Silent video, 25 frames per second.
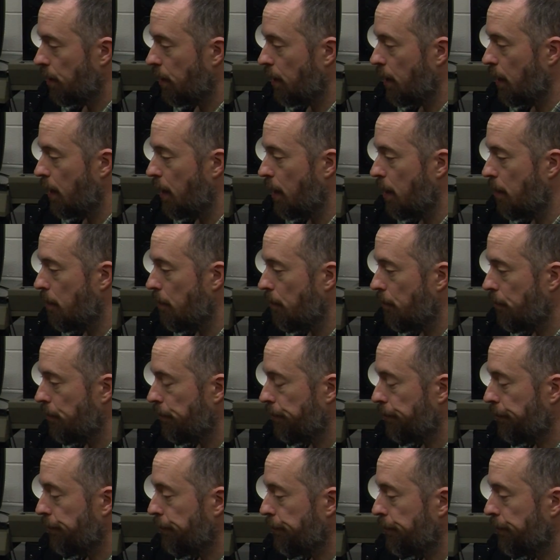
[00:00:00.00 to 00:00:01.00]
And
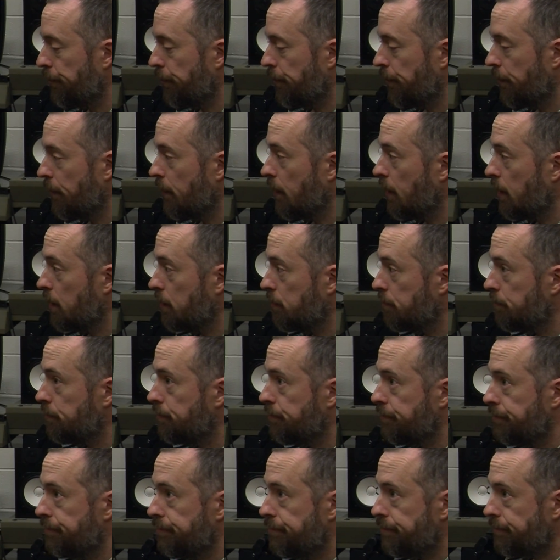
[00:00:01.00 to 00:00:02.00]
that's what you've got
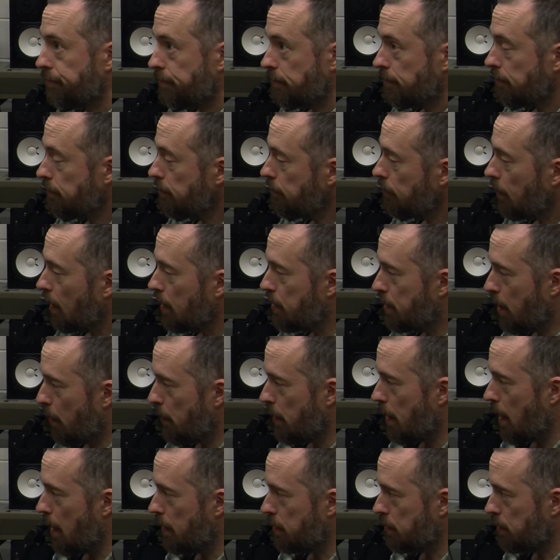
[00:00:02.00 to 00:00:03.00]
for your second mic? So
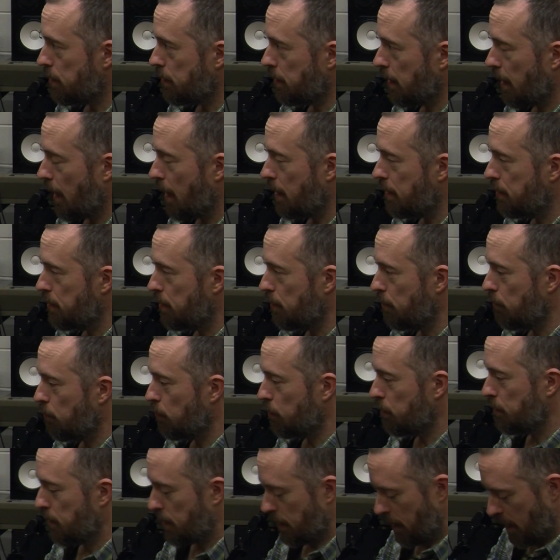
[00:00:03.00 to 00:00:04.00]
yeah, just in case you
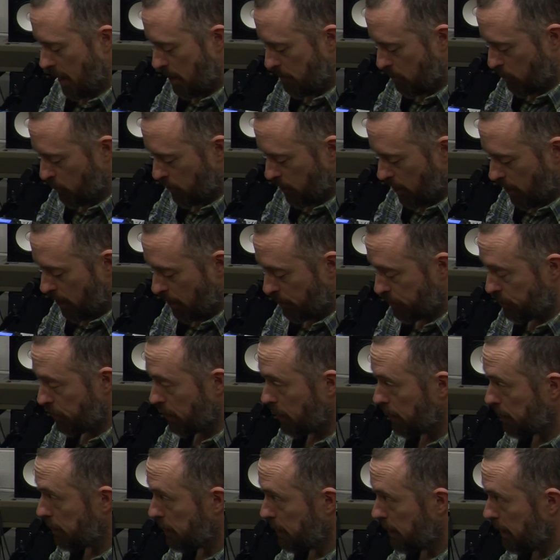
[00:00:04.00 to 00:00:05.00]
wanted to keep all the
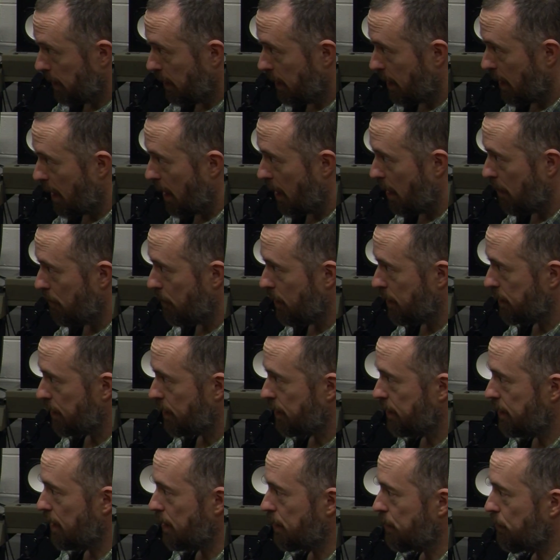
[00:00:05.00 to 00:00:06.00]
harshness, there's a
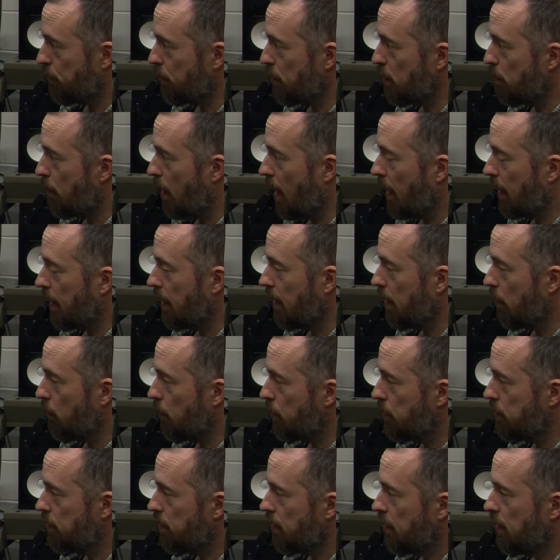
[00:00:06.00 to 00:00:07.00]
condenser at the back here,
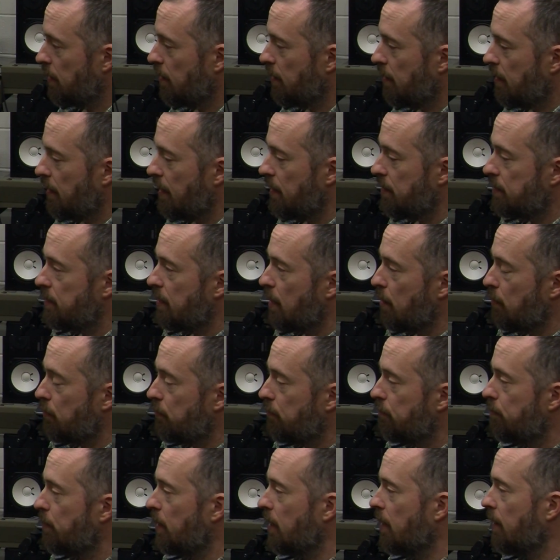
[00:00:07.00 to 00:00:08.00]
which
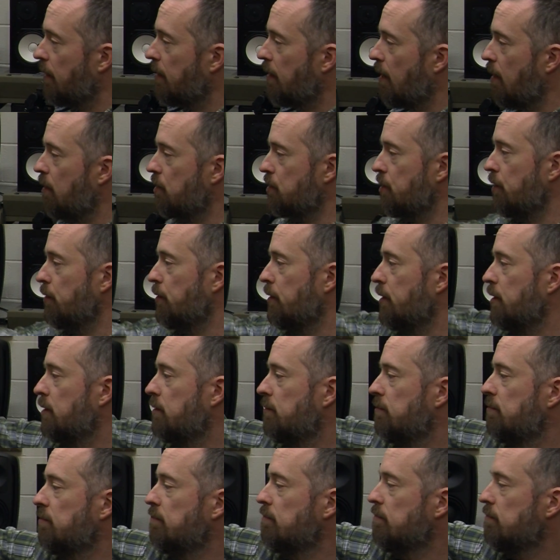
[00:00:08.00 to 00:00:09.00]
itself, being a cardioid
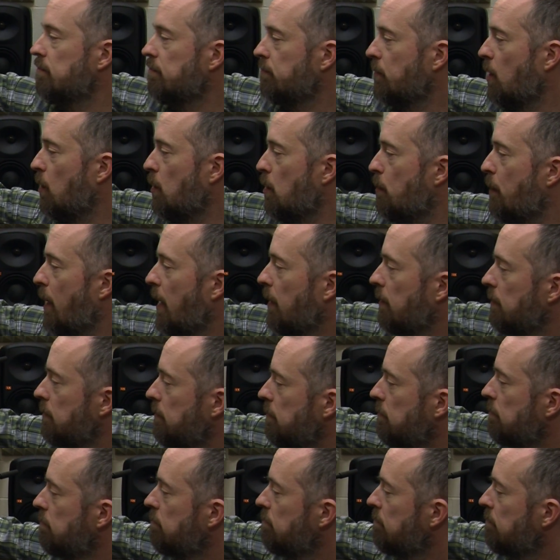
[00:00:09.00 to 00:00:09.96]
polar pattern